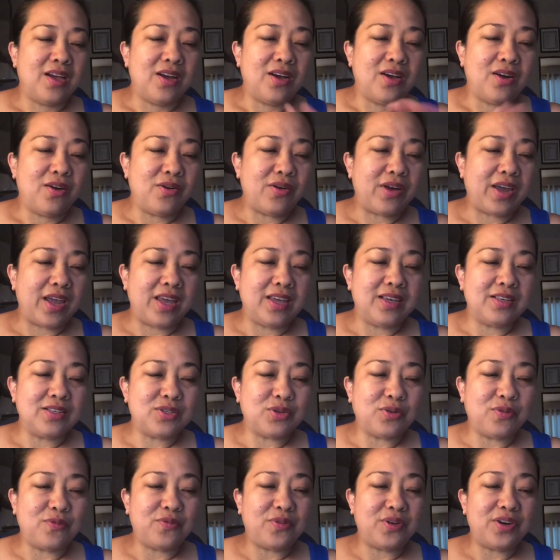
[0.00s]
Okay,
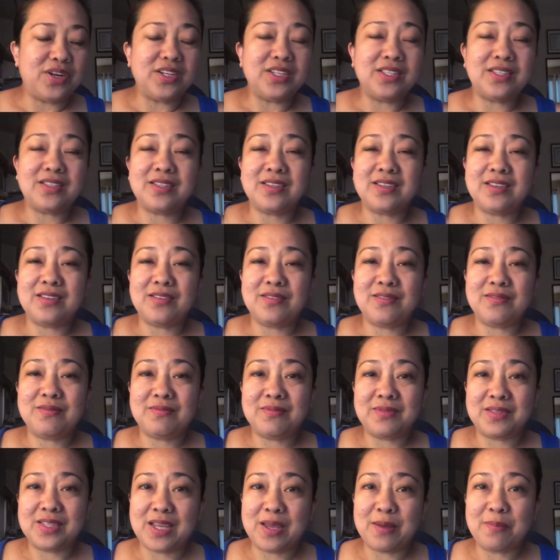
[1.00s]
so first
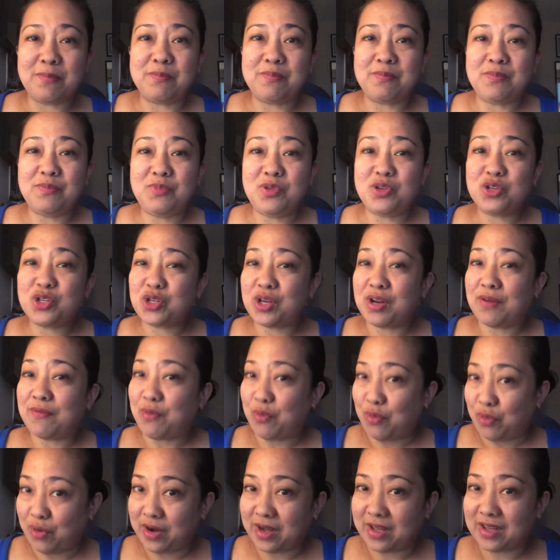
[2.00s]
tip, you should have
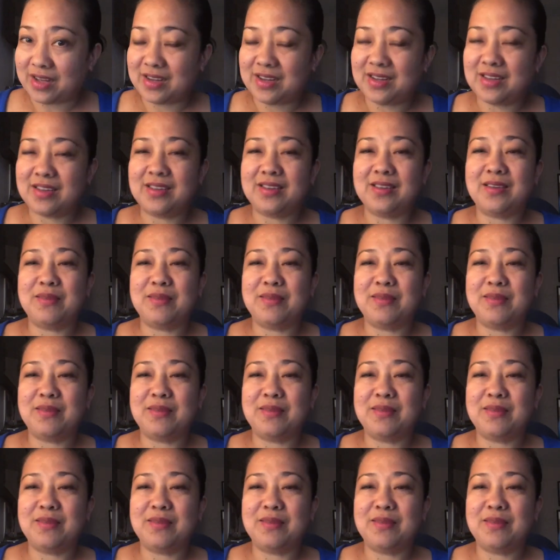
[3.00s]
worked.